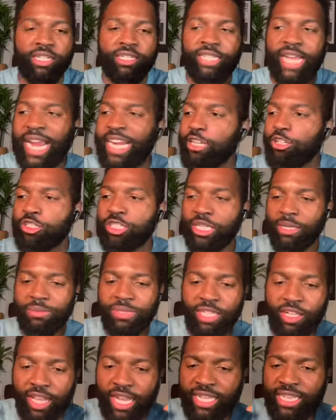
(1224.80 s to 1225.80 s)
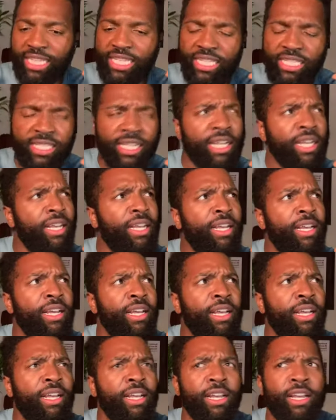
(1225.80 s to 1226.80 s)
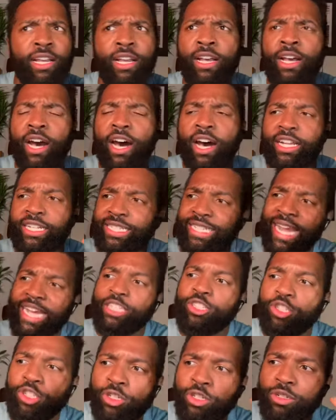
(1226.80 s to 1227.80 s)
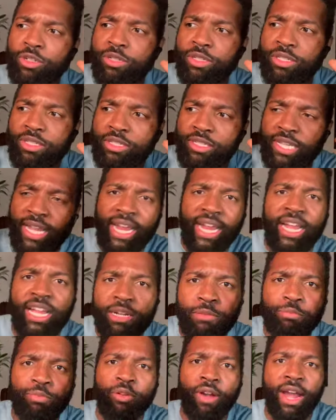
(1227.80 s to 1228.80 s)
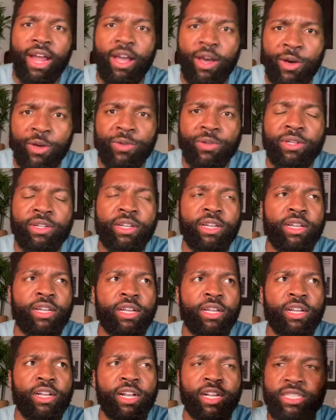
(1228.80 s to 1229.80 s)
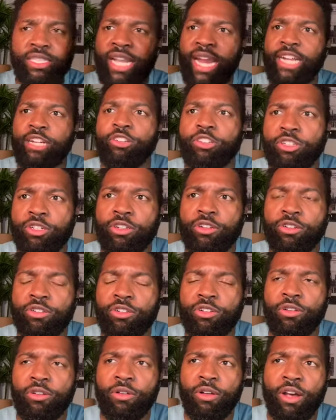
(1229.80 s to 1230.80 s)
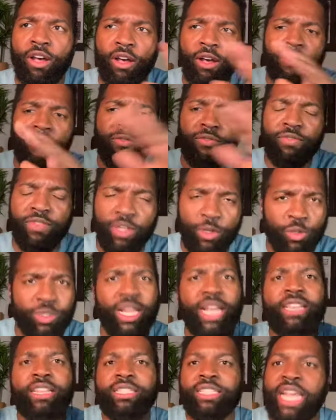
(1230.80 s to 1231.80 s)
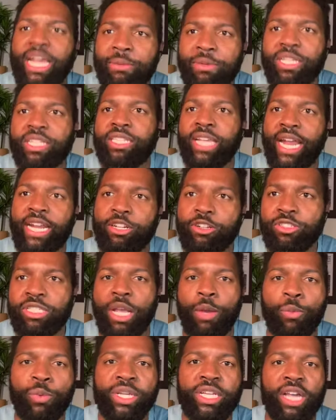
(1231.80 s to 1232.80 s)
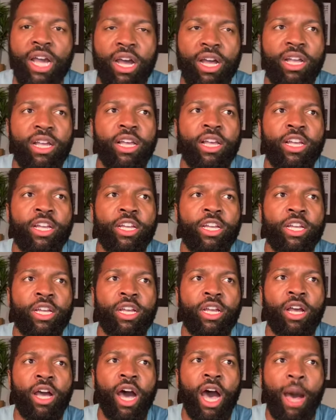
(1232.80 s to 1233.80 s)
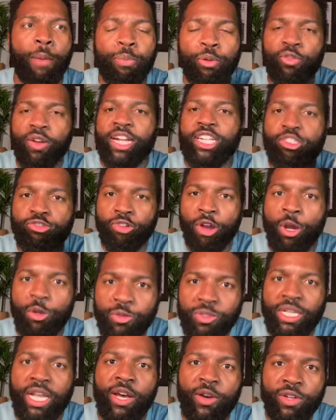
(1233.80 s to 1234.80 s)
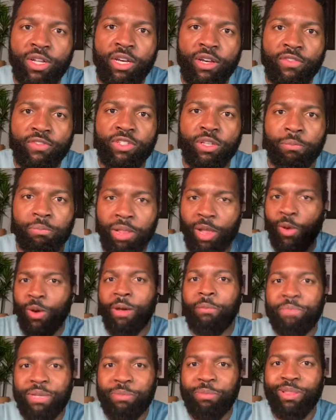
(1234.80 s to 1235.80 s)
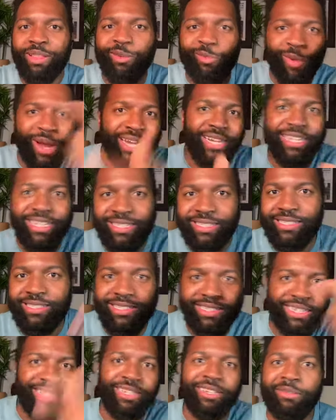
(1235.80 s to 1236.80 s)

uh, desert sand brown container uh, vehicles, like the same containers that we operate drones out of to blow up people in weddings in the in Pakistan. Like it was a